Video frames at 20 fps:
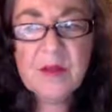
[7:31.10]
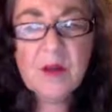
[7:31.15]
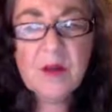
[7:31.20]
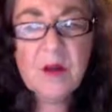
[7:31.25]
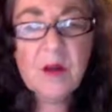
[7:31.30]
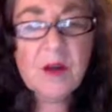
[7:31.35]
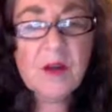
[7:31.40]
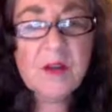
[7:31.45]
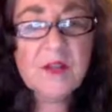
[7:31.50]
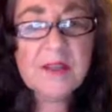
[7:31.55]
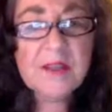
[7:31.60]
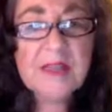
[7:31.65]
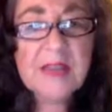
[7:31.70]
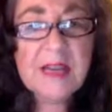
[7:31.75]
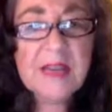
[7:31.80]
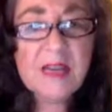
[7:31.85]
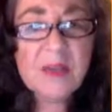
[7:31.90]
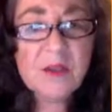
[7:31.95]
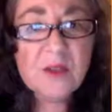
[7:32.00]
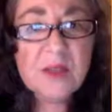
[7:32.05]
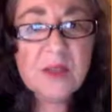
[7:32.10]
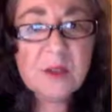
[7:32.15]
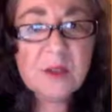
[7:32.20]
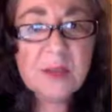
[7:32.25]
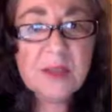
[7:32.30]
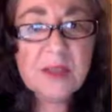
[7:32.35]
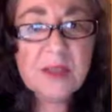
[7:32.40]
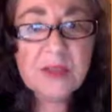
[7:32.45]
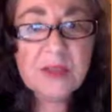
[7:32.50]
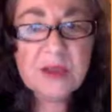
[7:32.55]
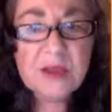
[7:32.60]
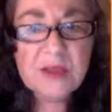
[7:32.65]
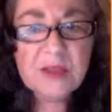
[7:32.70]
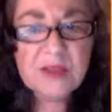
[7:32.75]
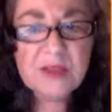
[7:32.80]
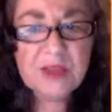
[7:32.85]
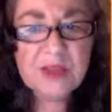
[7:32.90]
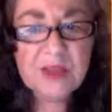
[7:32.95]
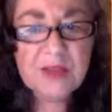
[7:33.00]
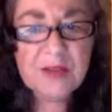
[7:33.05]
Our cells speak to
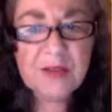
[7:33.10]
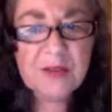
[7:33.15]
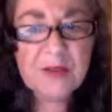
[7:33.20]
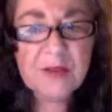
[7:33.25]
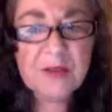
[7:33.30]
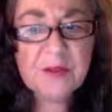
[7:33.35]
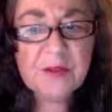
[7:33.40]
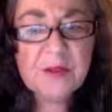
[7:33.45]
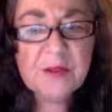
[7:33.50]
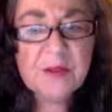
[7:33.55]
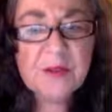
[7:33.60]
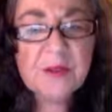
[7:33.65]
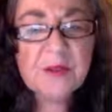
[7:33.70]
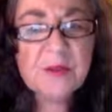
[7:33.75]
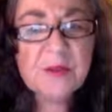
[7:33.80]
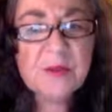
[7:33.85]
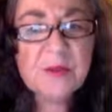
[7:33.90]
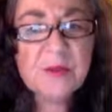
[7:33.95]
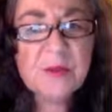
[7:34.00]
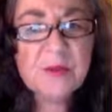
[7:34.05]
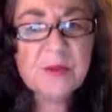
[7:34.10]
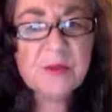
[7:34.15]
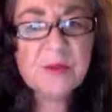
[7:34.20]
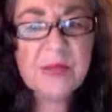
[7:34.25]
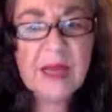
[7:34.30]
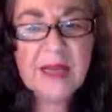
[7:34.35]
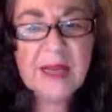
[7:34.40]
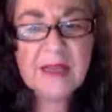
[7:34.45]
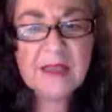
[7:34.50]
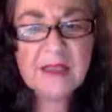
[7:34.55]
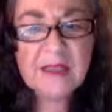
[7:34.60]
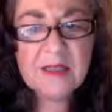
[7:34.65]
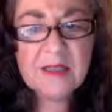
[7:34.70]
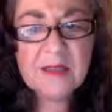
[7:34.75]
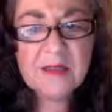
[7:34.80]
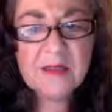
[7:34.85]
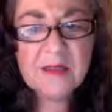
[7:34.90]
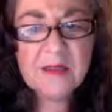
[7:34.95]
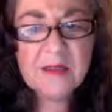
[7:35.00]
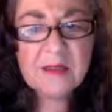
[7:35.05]
each other through
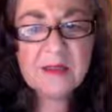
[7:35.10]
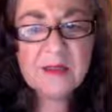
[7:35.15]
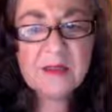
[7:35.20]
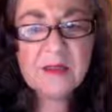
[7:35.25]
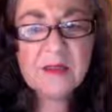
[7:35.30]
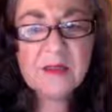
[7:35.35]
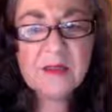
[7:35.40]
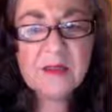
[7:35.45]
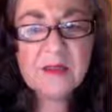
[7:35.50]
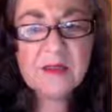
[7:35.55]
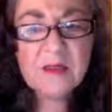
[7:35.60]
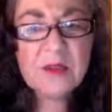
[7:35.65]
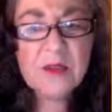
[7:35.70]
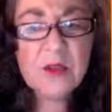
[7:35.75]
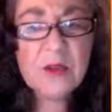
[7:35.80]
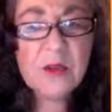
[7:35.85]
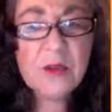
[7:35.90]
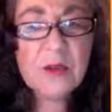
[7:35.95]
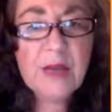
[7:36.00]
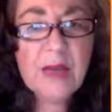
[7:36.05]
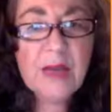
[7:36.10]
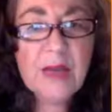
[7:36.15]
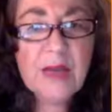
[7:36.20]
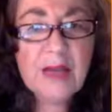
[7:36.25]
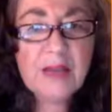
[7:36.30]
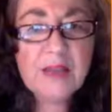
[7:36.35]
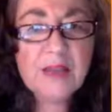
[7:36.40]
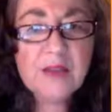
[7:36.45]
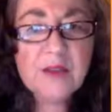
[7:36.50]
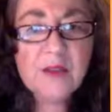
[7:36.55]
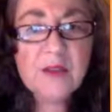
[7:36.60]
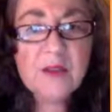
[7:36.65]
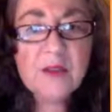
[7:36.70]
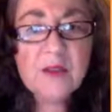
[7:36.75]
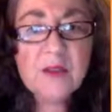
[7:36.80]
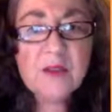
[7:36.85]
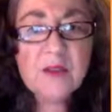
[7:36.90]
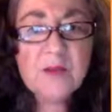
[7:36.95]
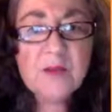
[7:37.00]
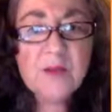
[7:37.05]
light, known as
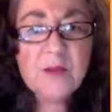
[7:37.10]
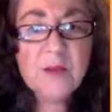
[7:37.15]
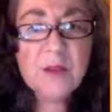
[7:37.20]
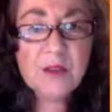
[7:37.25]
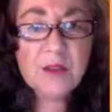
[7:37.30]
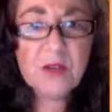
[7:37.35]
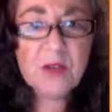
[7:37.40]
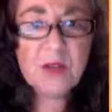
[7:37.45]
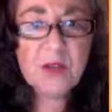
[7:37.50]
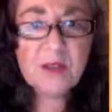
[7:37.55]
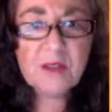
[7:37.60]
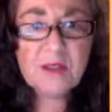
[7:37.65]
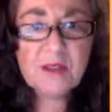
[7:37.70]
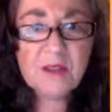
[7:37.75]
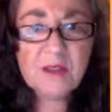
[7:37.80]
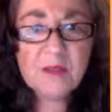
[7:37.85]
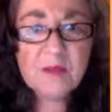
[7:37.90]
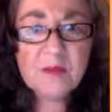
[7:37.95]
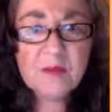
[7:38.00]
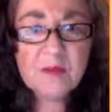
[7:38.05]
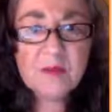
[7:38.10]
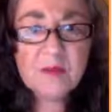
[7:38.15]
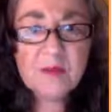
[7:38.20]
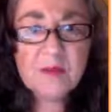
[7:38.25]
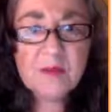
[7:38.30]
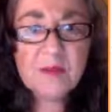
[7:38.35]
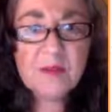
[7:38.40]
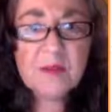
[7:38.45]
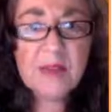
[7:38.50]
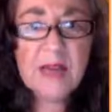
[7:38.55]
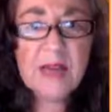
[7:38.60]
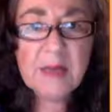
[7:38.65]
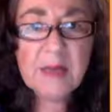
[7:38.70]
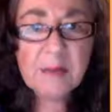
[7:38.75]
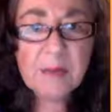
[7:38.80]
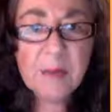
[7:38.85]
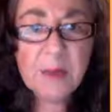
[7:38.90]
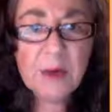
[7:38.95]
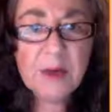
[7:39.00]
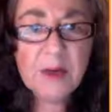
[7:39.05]
photons,
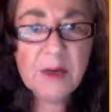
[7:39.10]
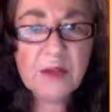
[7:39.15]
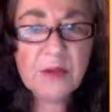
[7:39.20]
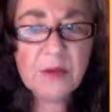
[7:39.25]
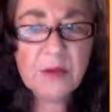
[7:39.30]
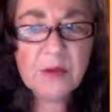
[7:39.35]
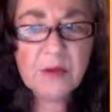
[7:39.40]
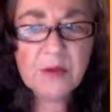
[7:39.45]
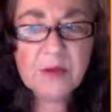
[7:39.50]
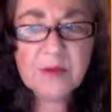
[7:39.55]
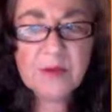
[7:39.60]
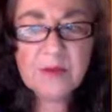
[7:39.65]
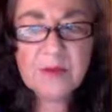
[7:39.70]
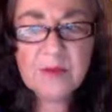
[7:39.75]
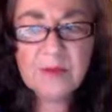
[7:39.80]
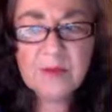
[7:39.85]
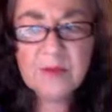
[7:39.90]
light particles.